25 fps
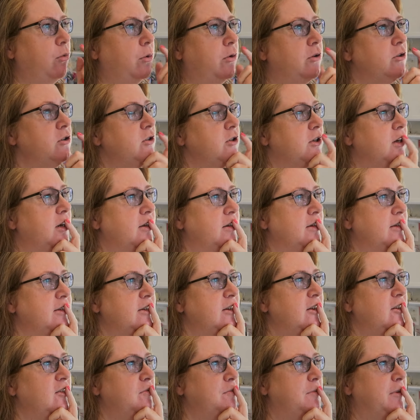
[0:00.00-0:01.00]
We wanted to go to the
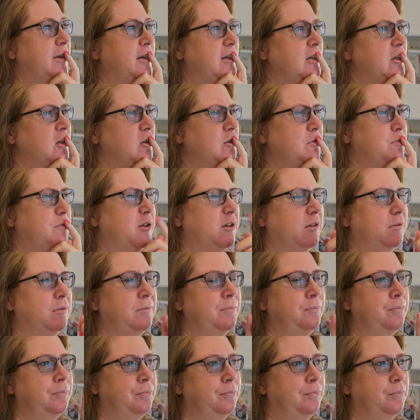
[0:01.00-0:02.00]
surf beach, but